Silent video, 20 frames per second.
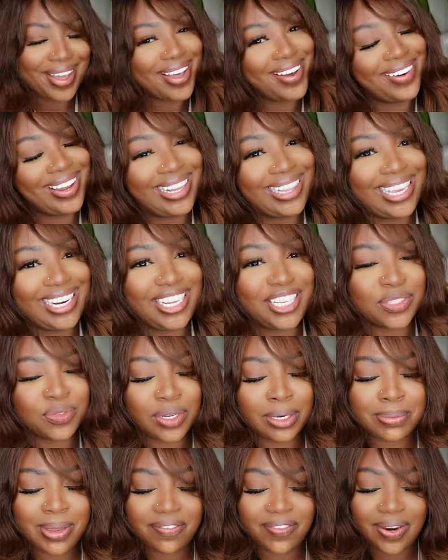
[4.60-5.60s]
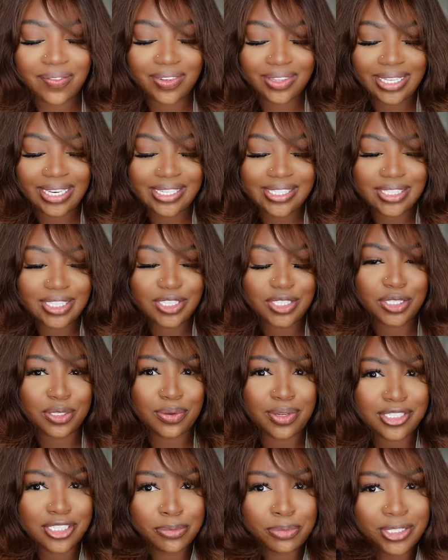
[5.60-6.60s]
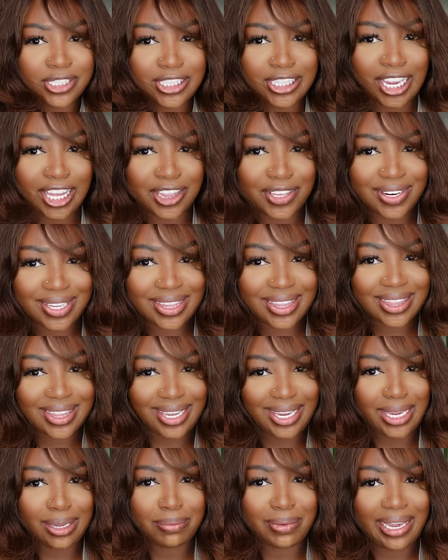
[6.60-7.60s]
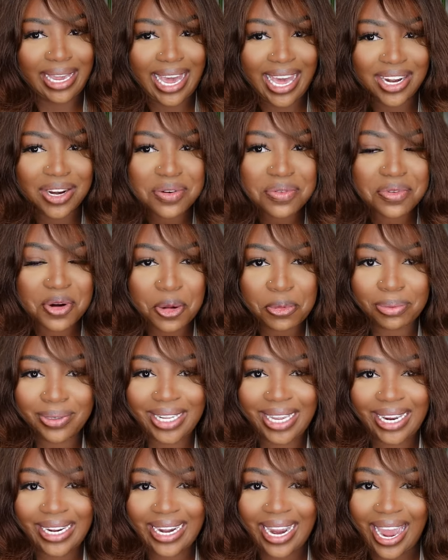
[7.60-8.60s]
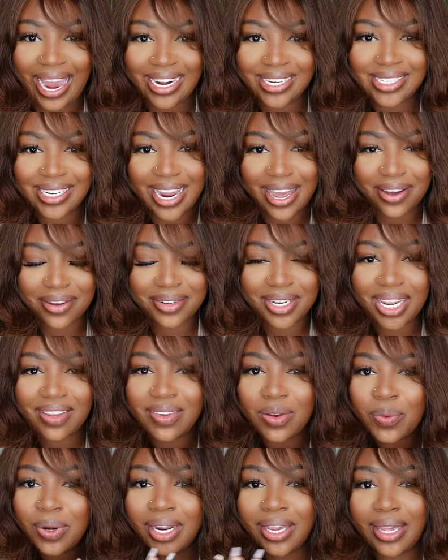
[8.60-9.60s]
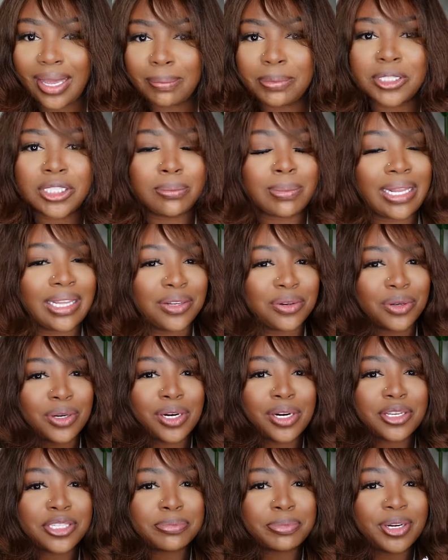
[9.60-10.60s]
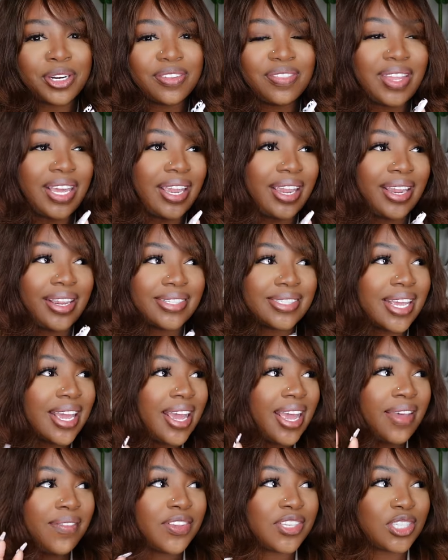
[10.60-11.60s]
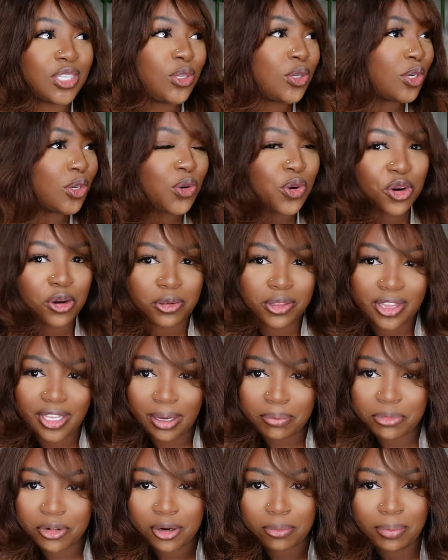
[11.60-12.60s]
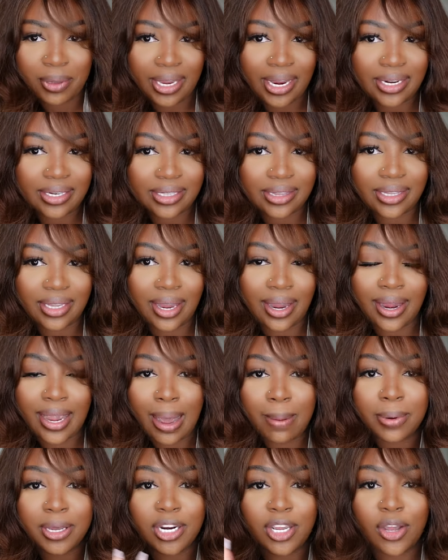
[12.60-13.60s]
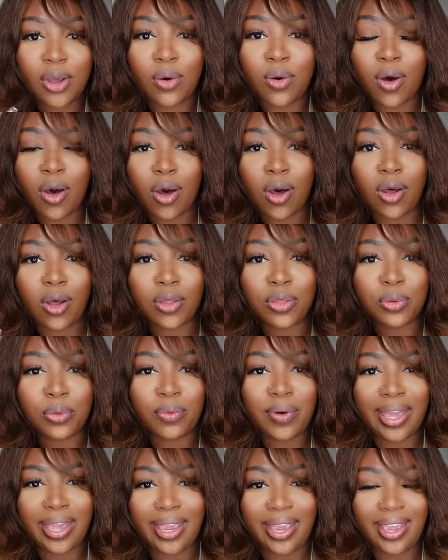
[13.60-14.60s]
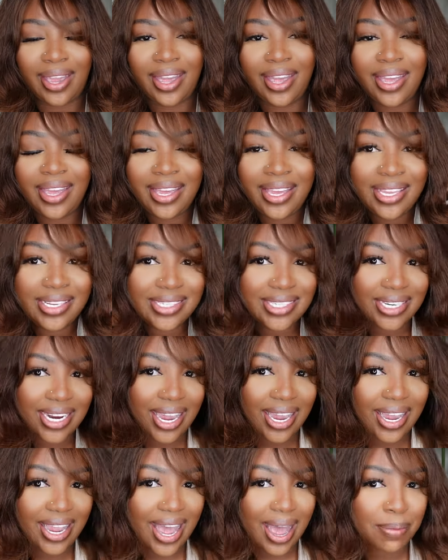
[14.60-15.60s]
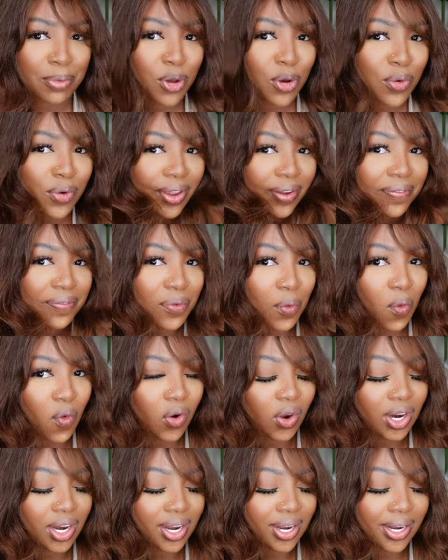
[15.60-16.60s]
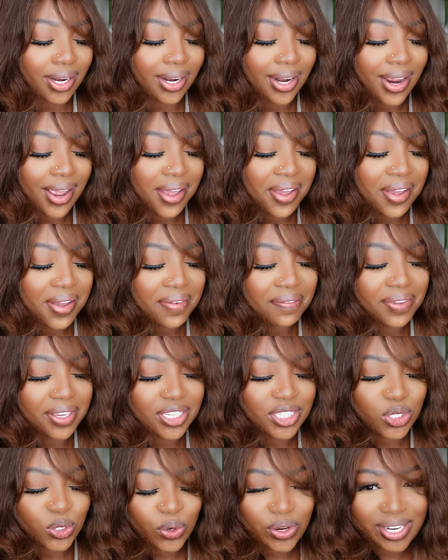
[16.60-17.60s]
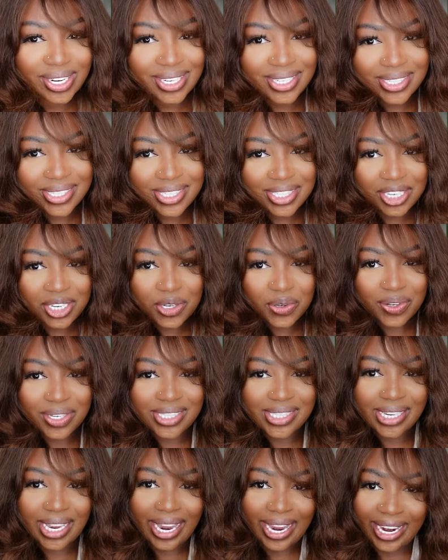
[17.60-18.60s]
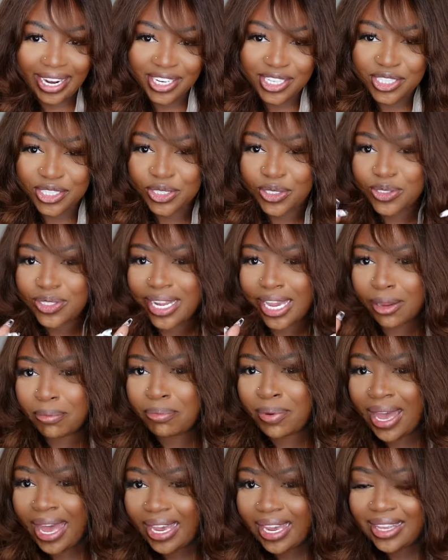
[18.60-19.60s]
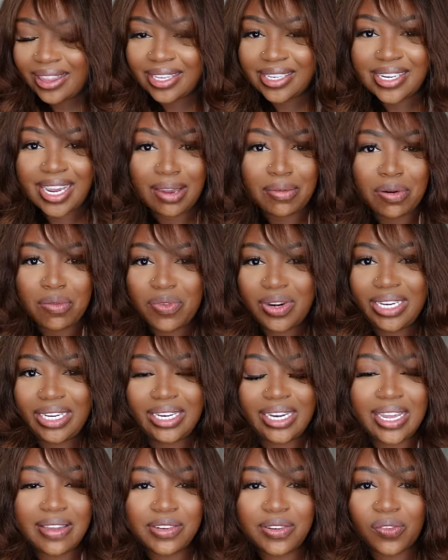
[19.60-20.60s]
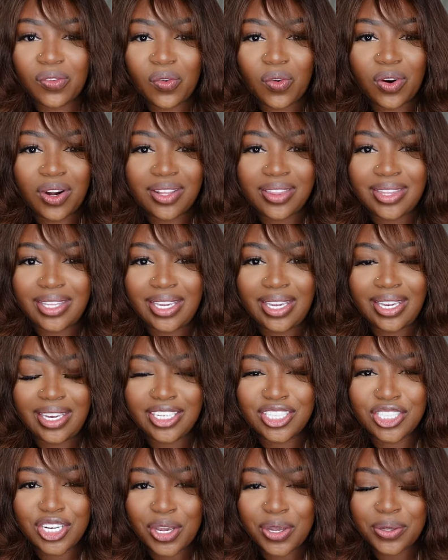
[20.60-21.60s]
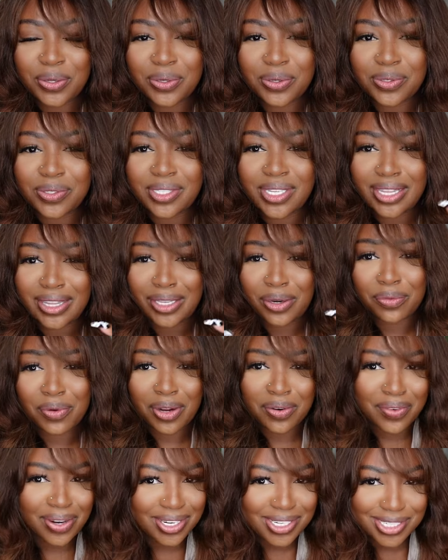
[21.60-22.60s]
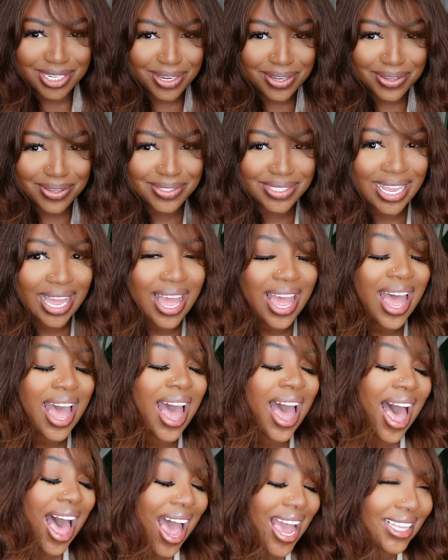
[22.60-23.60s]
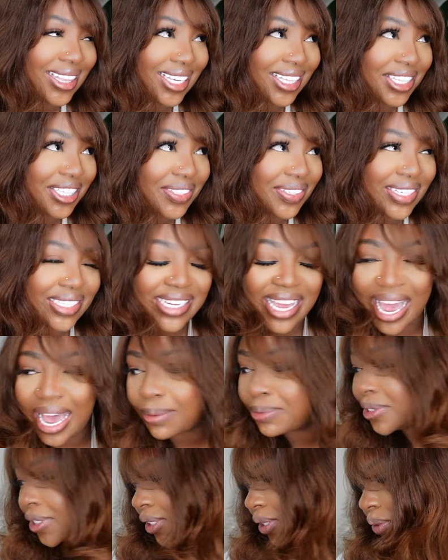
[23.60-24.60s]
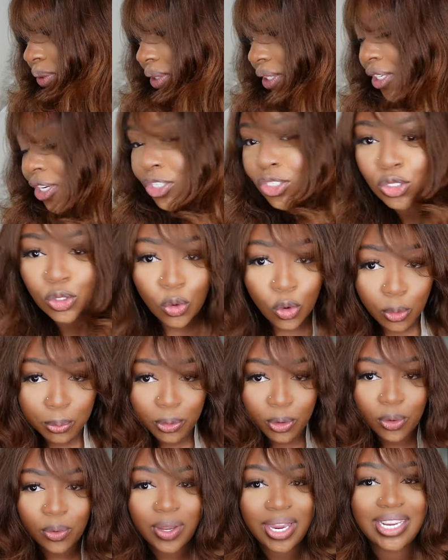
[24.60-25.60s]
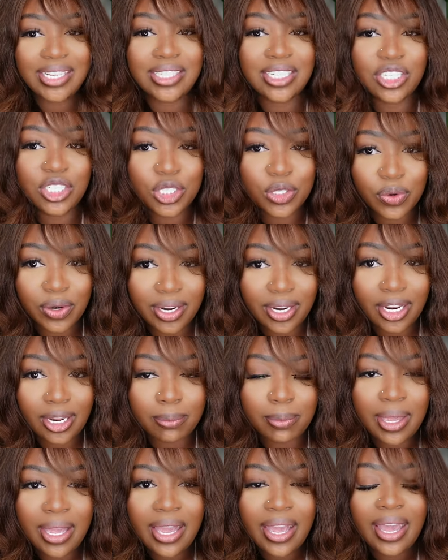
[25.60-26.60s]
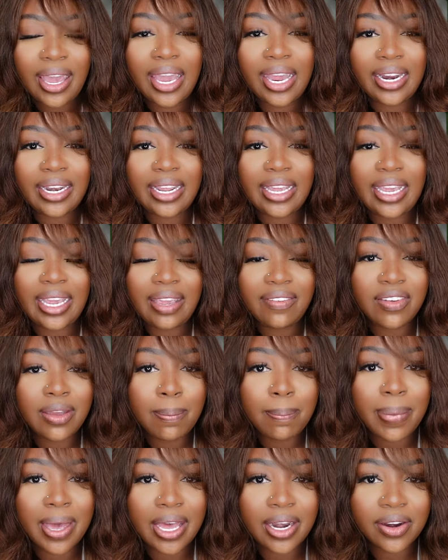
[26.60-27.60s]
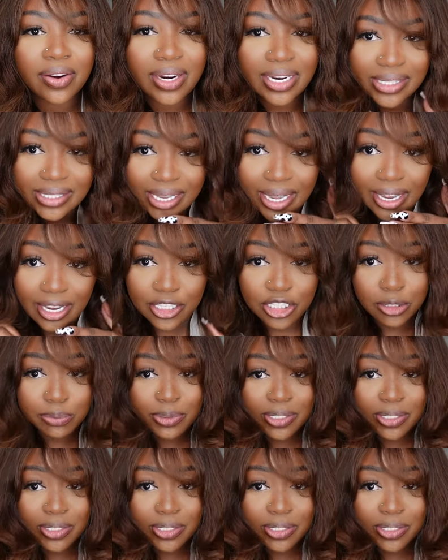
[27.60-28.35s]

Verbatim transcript: Okay ladies, one of my favorite things to do is put together a theme and kind of role play and act it out. Even when it comes to my little girl's birthdays, unicorn theme or panda theme, I'm going to go all the way. Today I'm going for Victoria's Secret's Angels, like back in the day when we lived for the shows, the runway shows. I think this one is absolutely adorable. It's a dream. And even better, it's 100%